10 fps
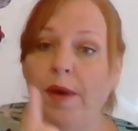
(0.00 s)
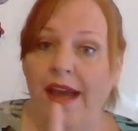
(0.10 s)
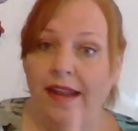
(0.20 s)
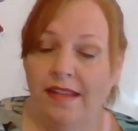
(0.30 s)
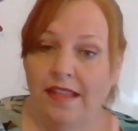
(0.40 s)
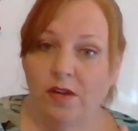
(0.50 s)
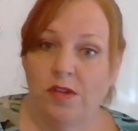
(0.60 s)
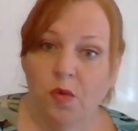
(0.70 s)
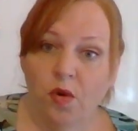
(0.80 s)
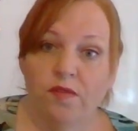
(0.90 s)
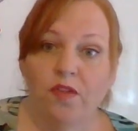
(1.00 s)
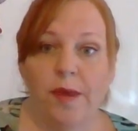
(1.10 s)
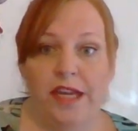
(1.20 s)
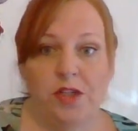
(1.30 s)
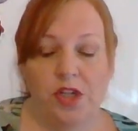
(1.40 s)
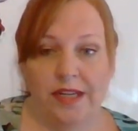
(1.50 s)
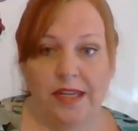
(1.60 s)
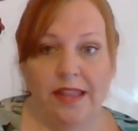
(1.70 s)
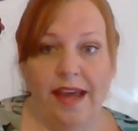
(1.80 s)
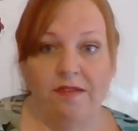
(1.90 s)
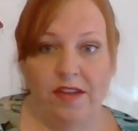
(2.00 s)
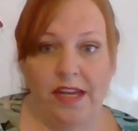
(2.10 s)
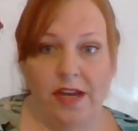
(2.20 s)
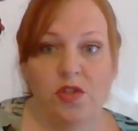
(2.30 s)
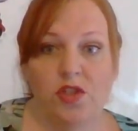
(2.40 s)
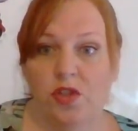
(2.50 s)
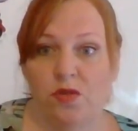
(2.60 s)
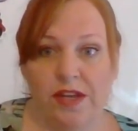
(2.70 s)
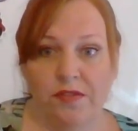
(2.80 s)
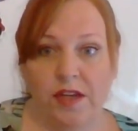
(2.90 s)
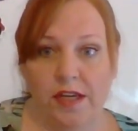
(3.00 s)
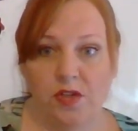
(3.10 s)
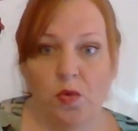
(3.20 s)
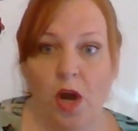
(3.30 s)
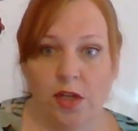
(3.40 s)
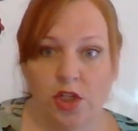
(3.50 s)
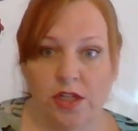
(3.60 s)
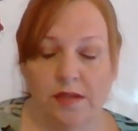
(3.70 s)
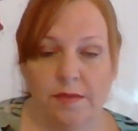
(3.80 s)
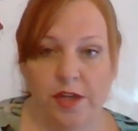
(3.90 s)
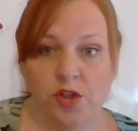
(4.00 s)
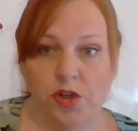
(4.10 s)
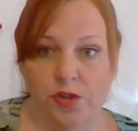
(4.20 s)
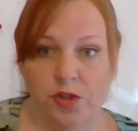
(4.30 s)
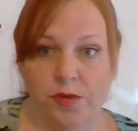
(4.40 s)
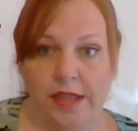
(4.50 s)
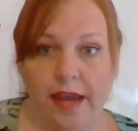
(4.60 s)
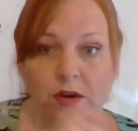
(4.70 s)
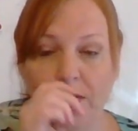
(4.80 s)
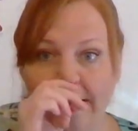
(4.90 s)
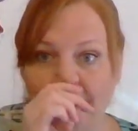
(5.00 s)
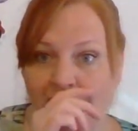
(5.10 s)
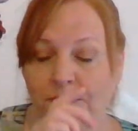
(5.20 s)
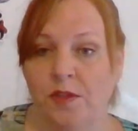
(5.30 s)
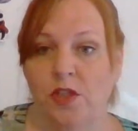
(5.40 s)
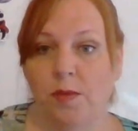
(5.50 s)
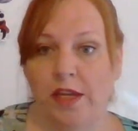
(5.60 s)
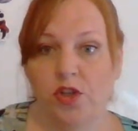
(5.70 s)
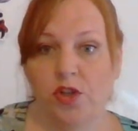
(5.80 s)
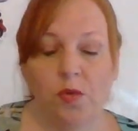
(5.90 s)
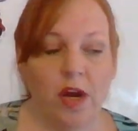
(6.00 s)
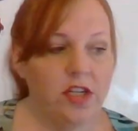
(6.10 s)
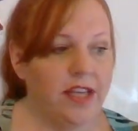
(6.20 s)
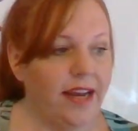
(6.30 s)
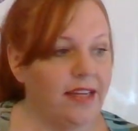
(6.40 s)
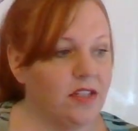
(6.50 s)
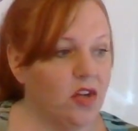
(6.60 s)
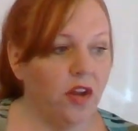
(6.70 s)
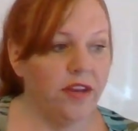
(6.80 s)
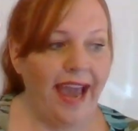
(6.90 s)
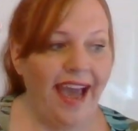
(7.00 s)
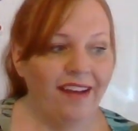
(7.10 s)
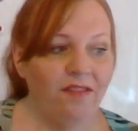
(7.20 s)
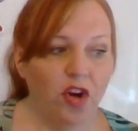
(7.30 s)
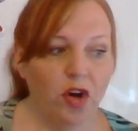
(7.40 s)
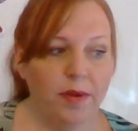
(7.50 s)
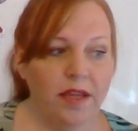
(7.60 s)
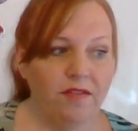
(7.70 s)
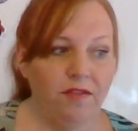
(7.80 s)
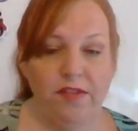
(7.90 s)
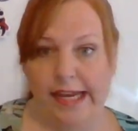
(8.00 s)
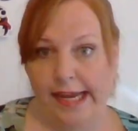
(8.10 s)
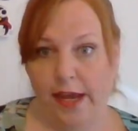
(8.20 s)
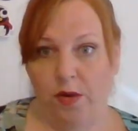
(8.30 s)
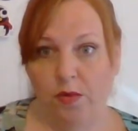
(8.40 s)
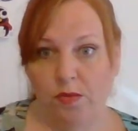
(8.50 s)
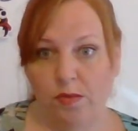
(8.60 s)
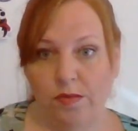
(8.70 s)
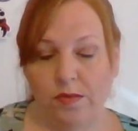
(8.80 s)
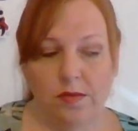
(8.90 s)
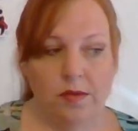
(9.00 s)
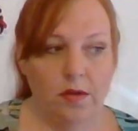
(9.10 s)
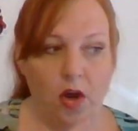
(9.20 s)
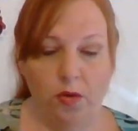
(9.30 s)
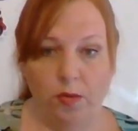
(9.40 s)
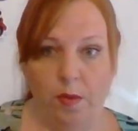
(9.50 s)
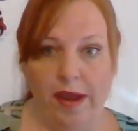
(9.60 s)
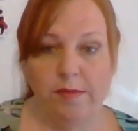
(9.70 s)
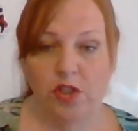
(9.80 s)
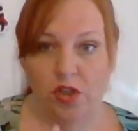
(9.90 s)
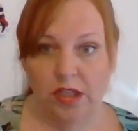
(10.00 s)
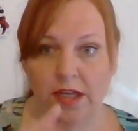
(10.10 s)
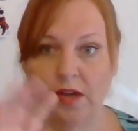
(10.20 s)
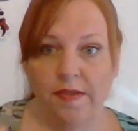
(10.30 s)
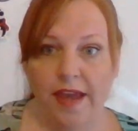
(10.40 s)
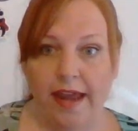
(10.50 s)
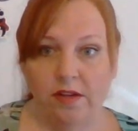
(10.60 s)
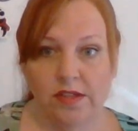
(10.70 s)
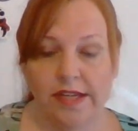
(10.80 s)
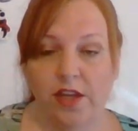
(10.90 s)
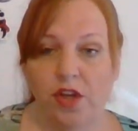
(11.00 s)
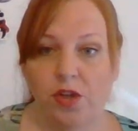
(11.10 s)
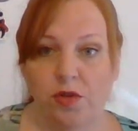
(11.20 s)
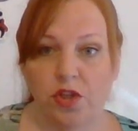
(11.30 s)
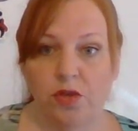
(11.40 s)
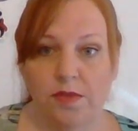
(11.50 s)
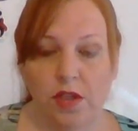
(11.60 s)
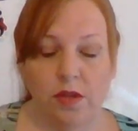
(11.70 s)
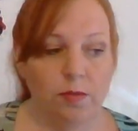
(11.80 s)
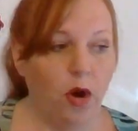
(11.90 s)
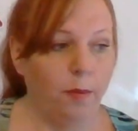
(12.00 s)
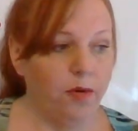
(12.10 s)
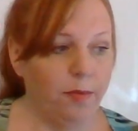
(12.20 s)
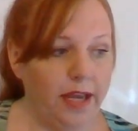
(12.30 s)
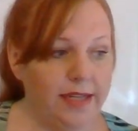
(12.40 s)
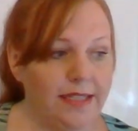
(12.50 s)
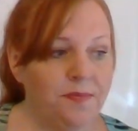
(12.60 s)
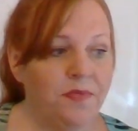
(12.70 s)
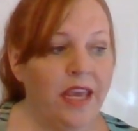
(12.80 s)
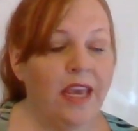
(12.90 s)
But there is more information in that video, so you definitely need to watch it to make sure you're doing that correctly. So make sure you watch that. It's called Adverb Video on RenWeb. So you can click on that. It'll take you to YouTube to the proper place.